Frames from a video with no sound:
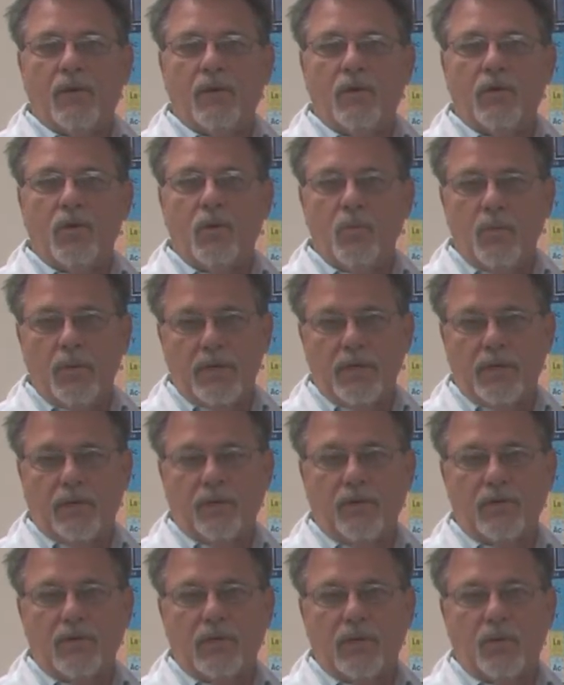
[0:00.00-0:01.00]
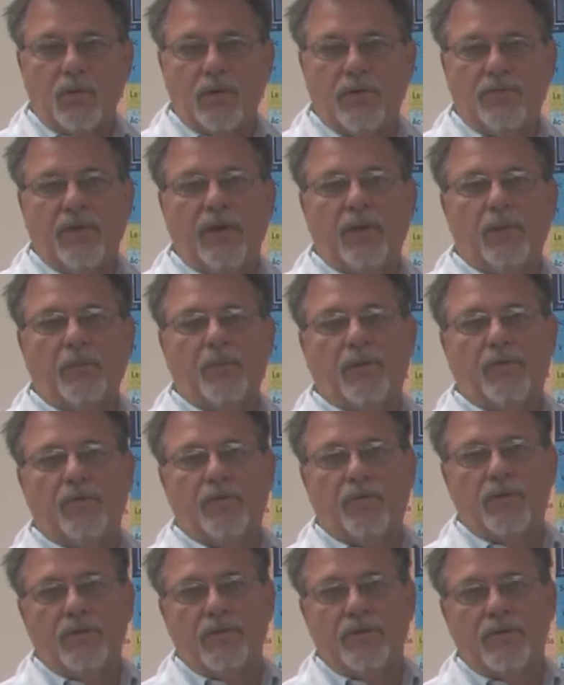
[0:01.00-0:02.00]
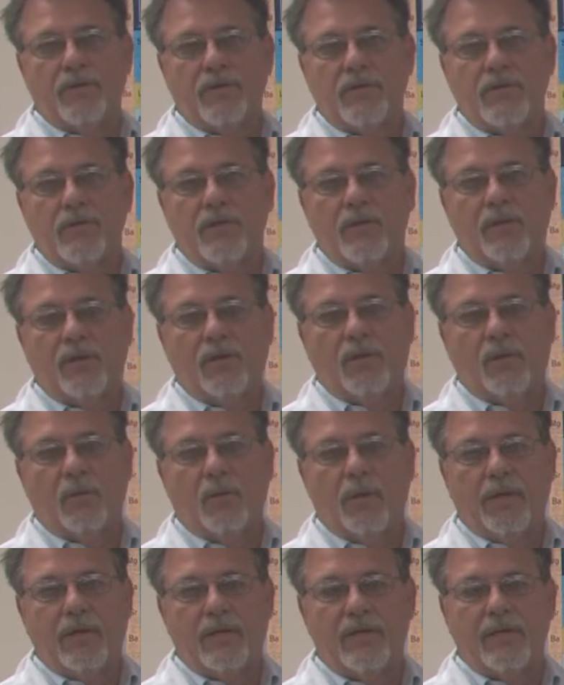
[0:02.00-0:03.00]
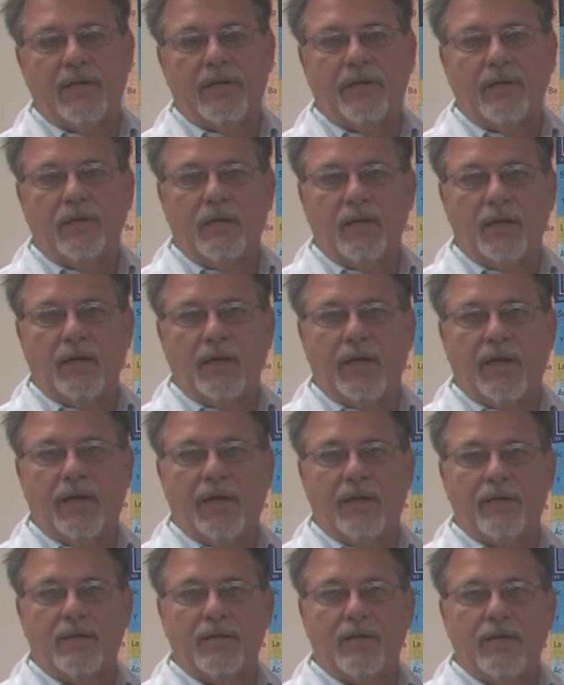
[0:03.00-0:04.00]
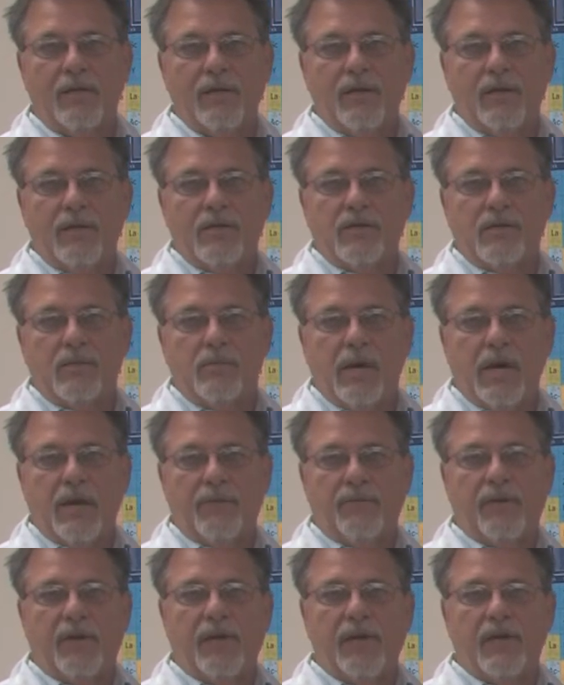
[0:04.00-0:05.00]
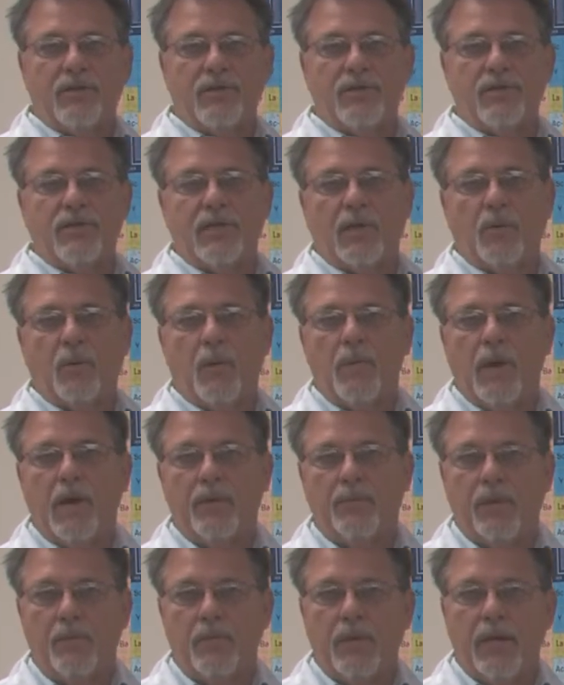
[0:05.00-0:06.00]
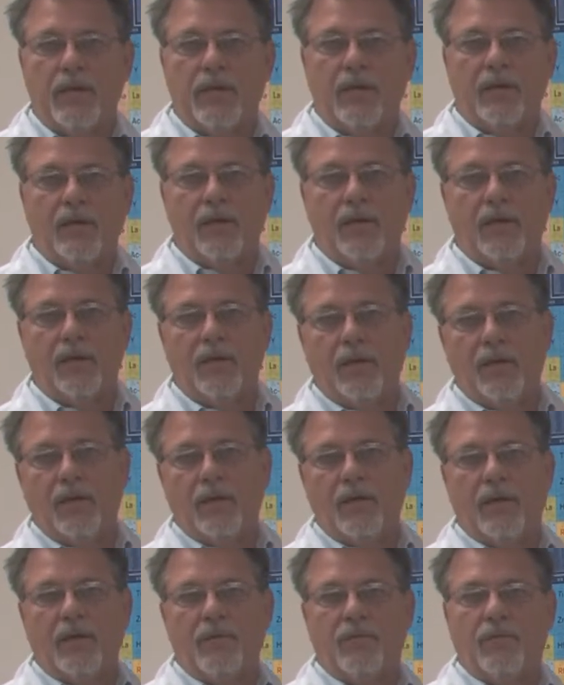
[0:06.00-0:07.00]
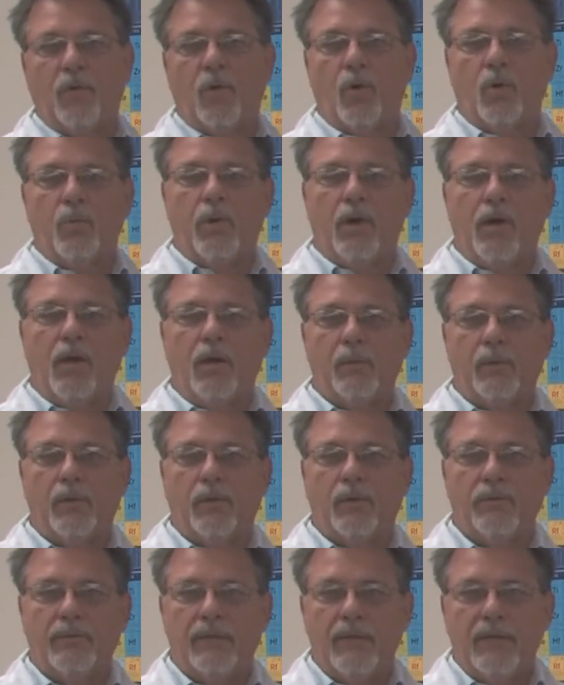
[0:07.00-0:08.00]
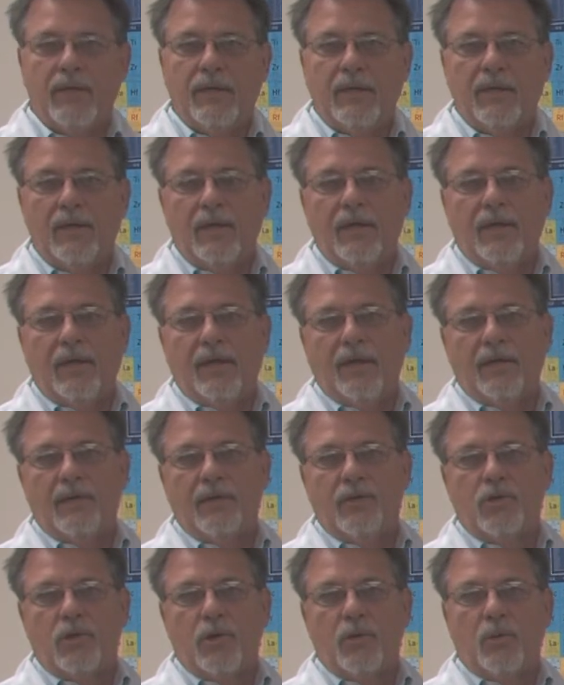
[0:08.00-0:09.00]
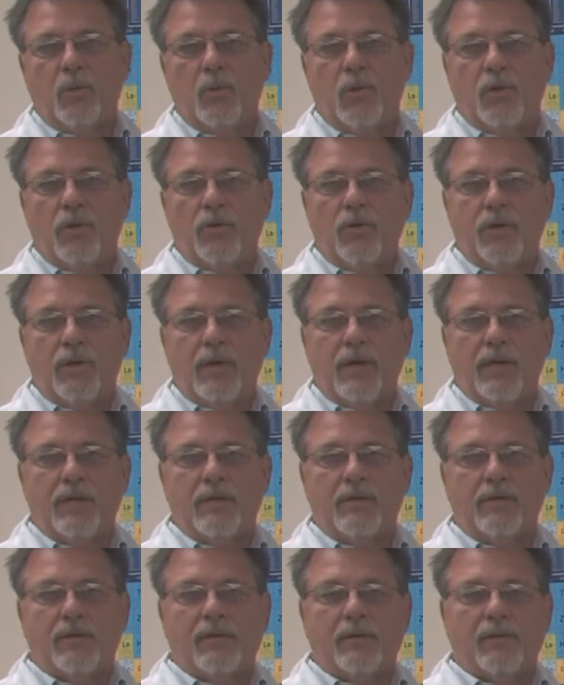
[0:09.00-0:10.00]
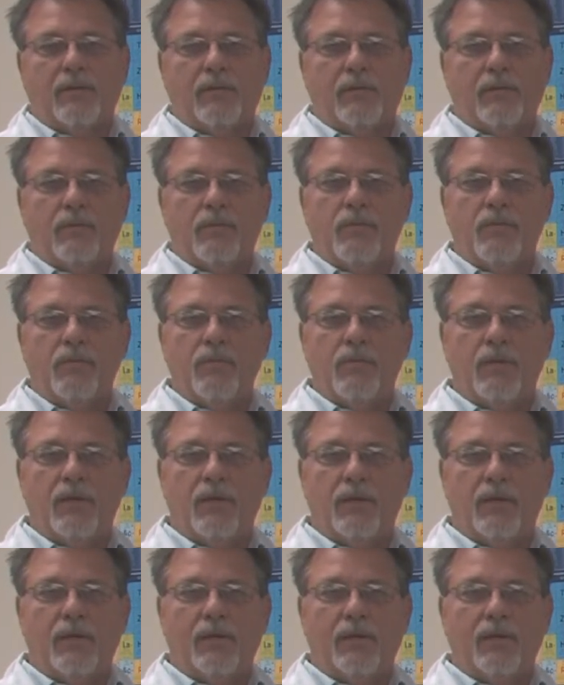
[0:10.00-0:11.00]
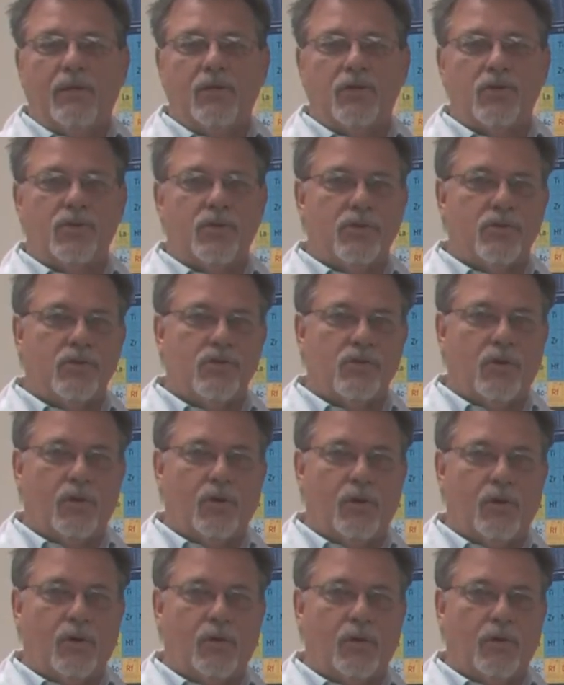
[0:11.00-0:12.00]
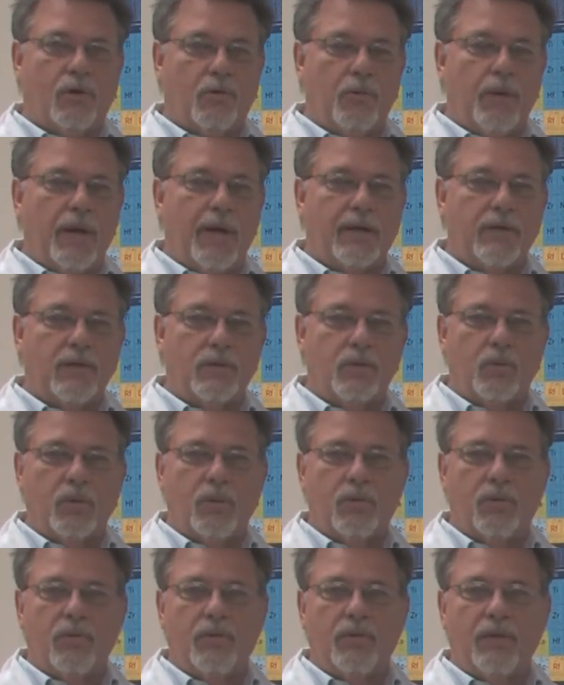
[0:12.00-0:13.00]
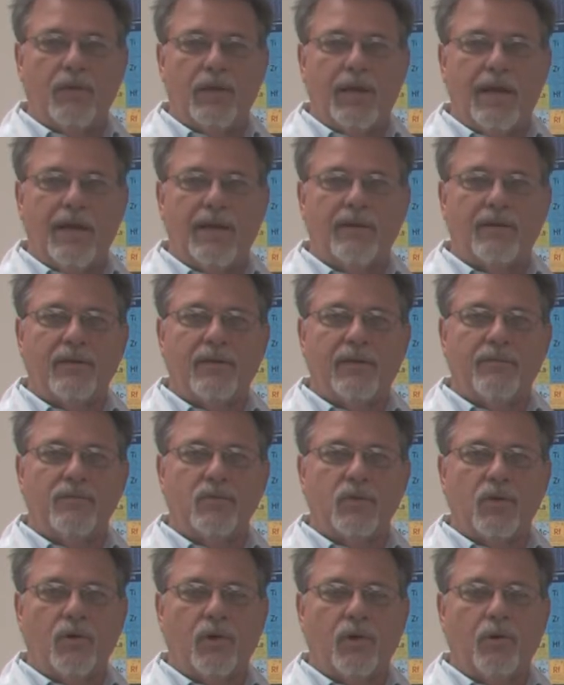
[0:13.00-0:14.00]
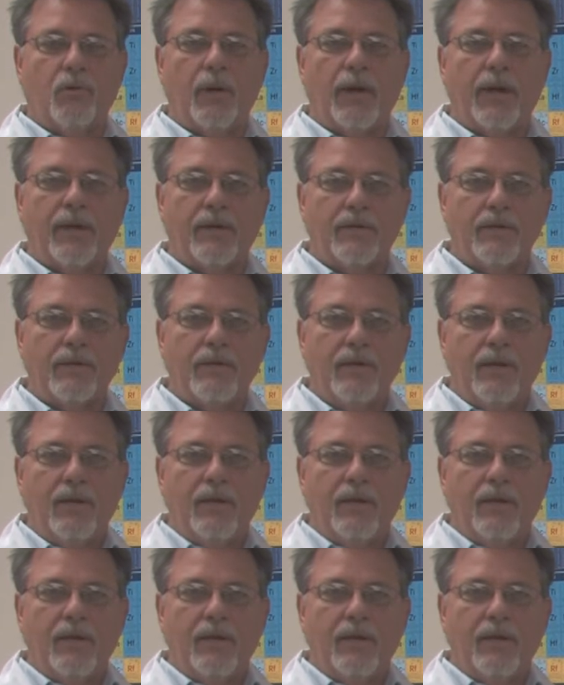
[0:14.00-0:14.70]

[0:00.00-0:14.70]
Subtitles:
new materials that we're developing, for instance. We can take a look at some modifications that we might be making in a fluoropolymer and determine whether or not the additions are correct, whether the additives are correct,